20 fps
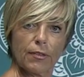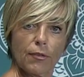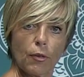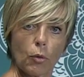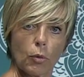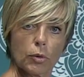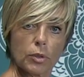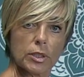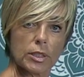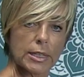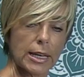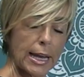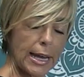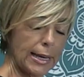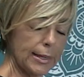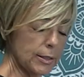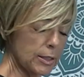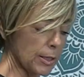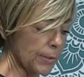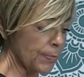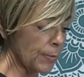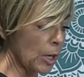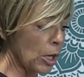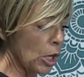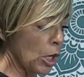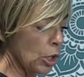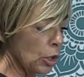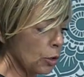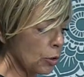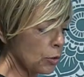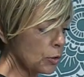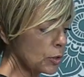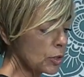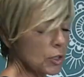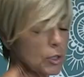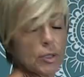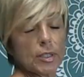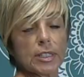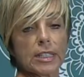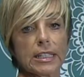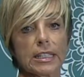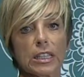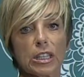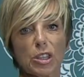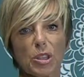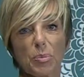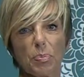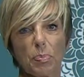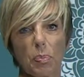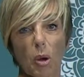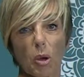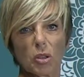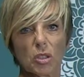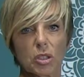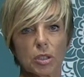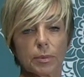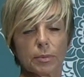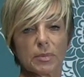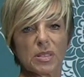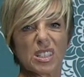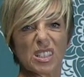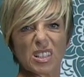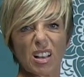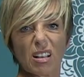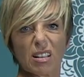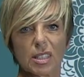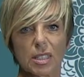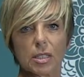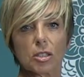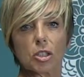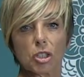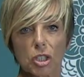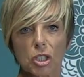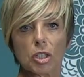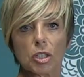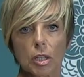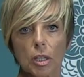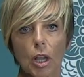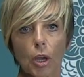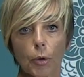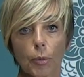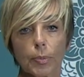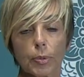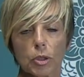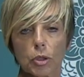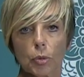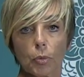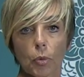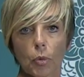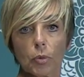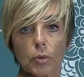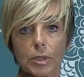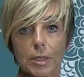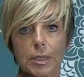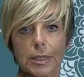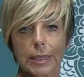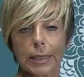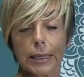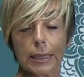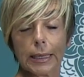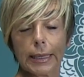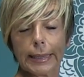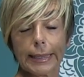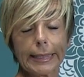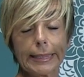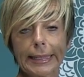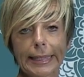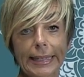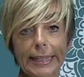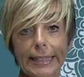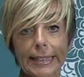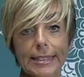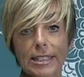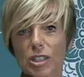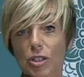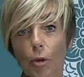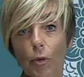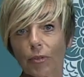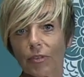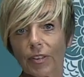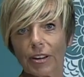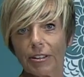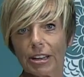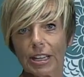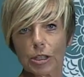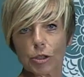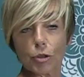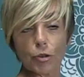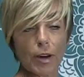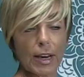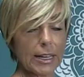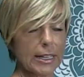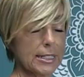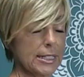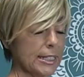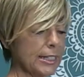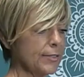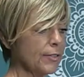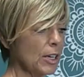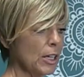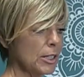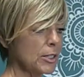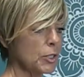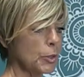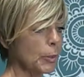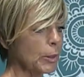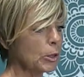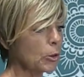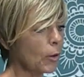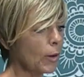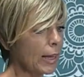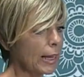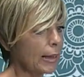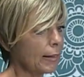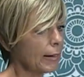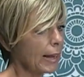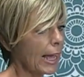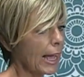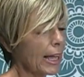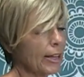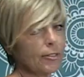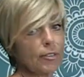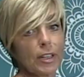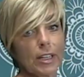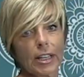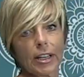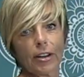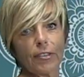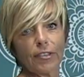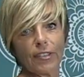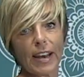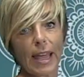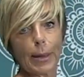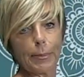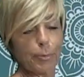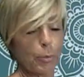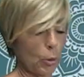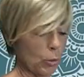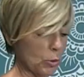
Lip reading: forced out. You'll also see that the bottom starts to slope towards the knees, not very attractive. So we not only have a flat